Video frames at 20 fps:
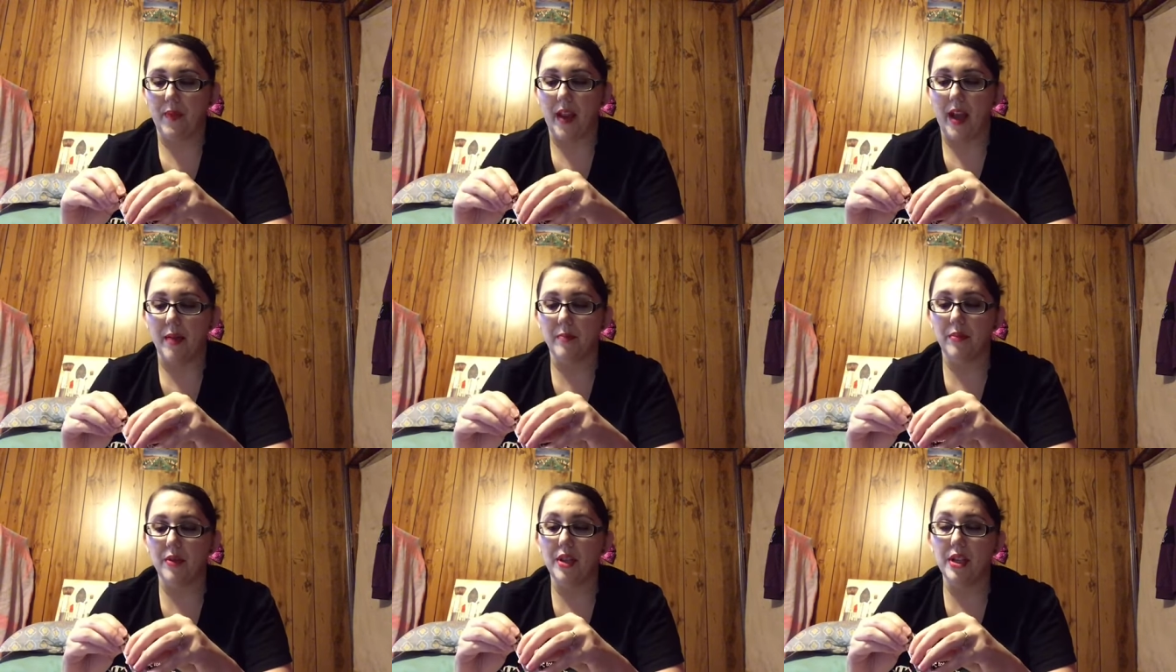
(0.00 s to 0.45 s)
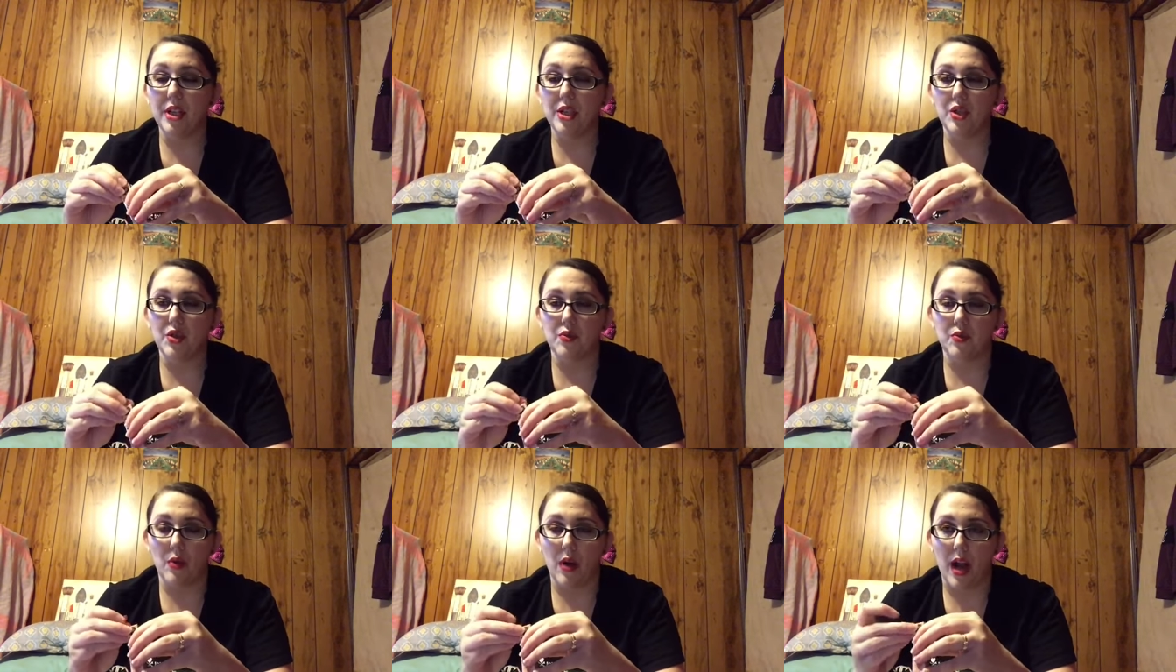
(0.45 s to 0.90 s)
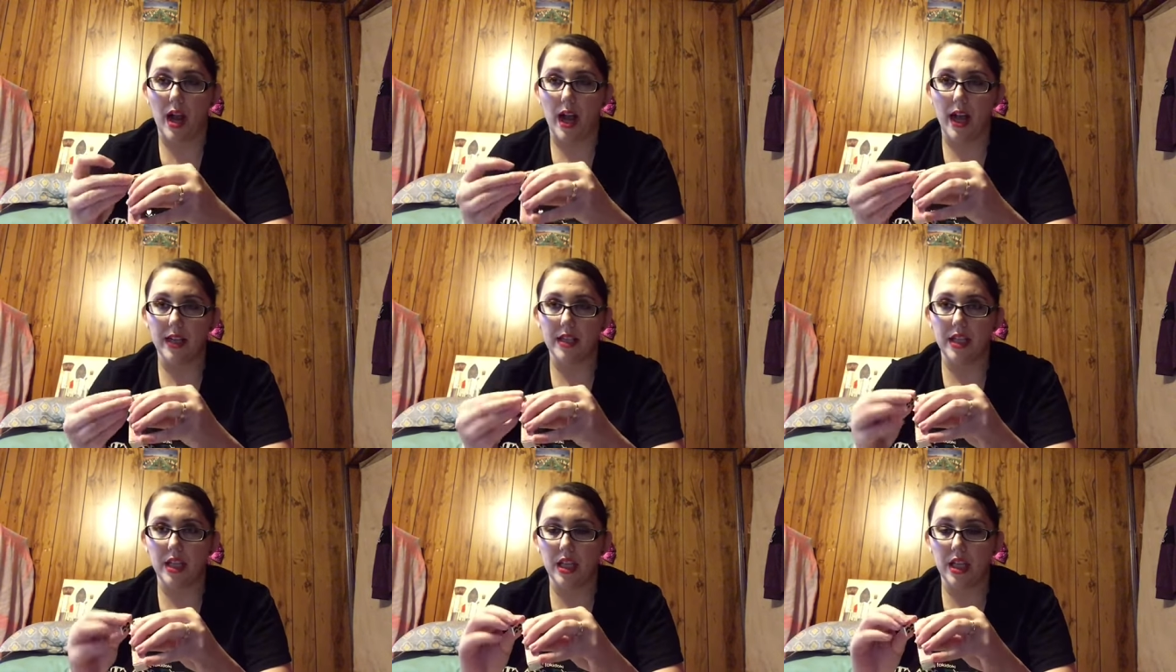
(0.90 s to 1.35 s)
I'm going to
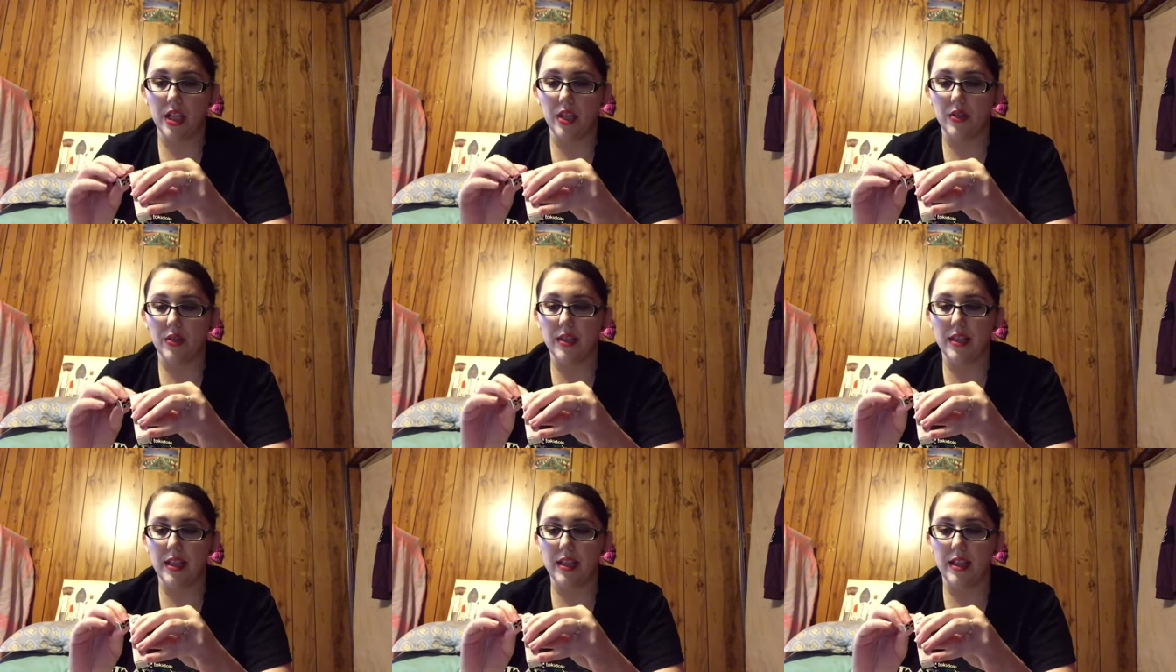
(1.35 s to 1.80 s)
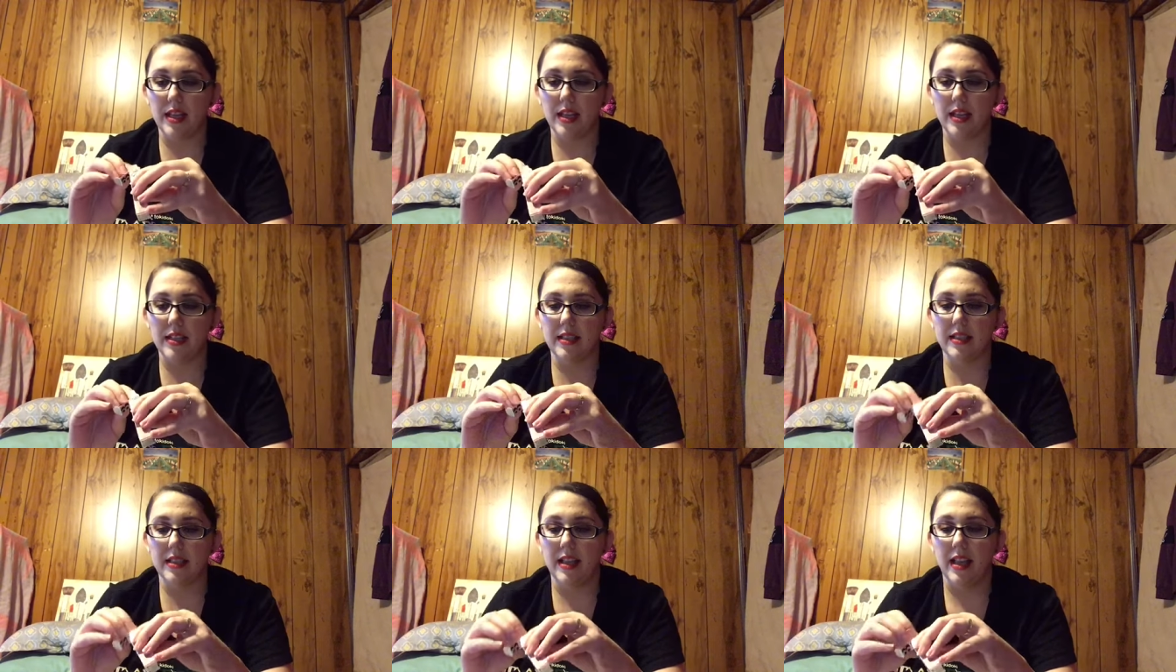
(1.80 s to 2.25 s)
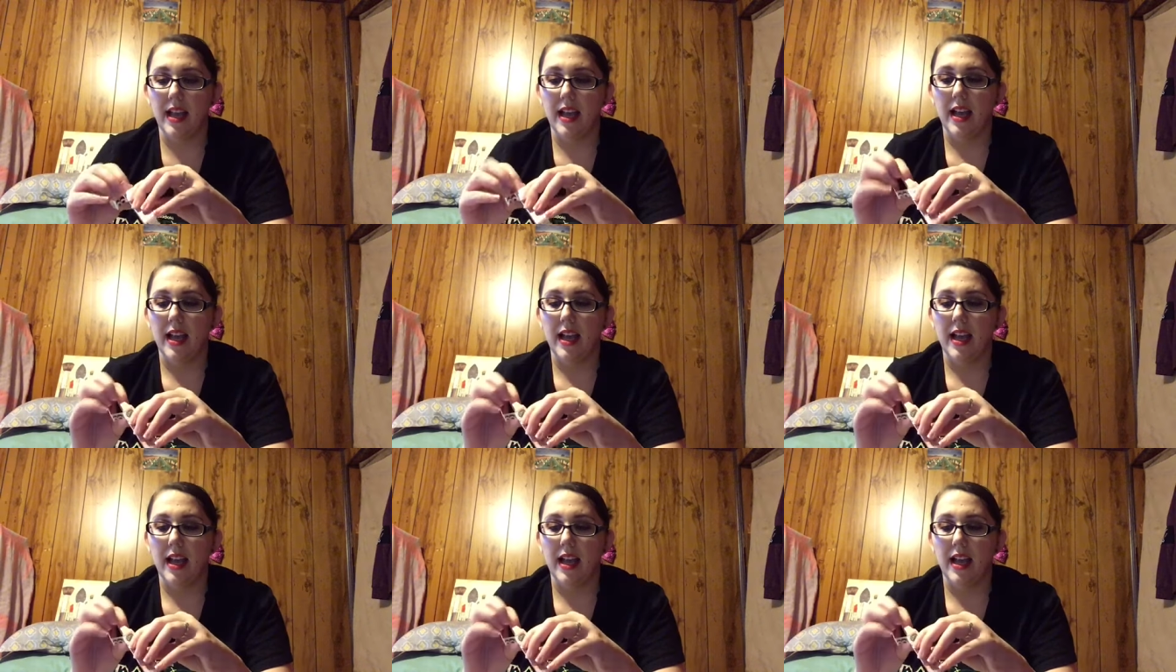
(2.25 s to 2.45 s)
try to use this.